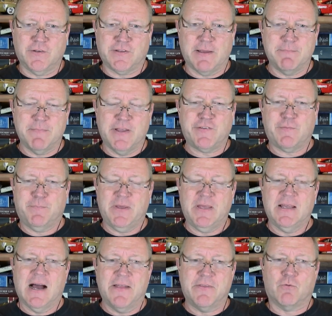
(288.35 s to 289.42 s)
because I missed
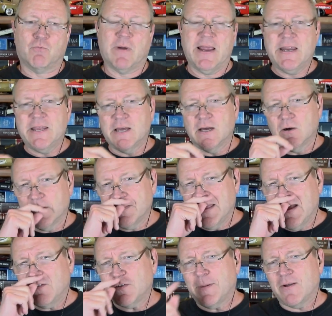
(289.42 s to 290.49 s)
being on the radio, and
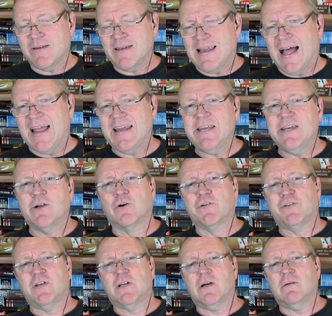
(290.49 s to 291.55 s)
that was about 9
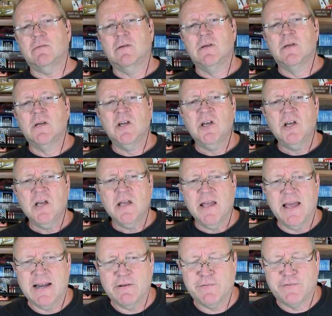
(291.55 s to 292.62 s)
years ago.
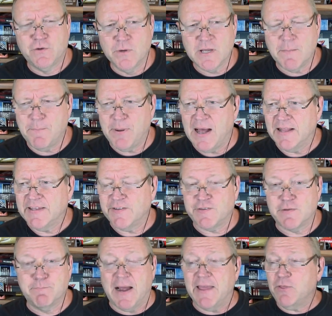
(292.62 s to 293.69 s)
And I was doing a podcast,
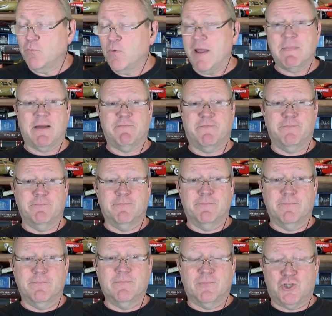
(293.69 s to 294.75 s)
and by the way, my
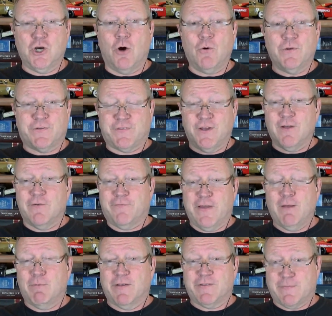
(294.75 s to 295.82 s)
show is still
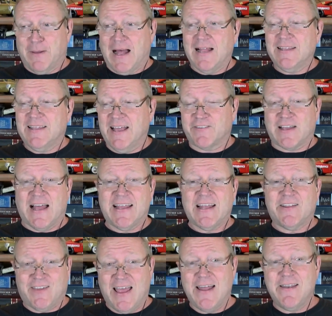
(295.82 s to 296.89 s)
available as a podcast. I
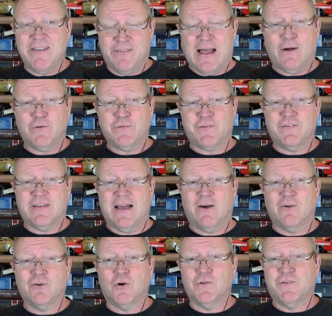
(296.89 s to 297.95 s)
get 10,000
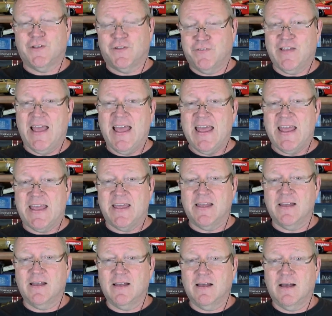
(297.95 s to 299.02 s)
downloads a day
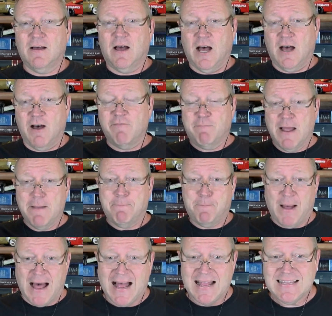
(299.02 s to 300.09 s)
of my
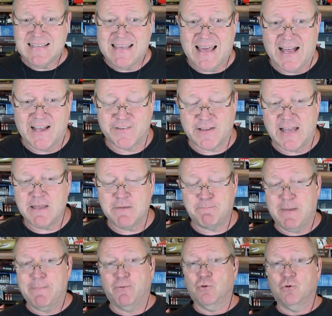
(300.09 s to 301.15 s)
podcast. I get
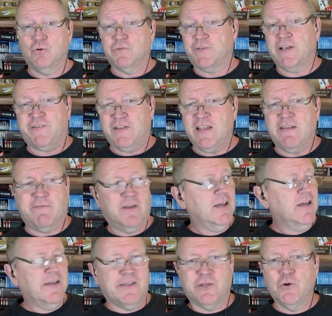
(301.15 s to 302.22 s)
people who say, Steve,
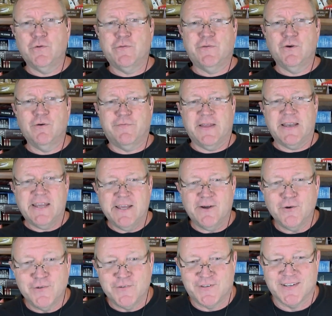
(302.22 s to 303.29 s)
you do
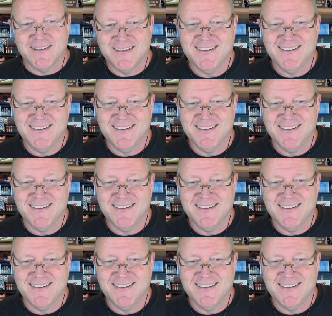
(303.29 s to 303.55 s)
videos?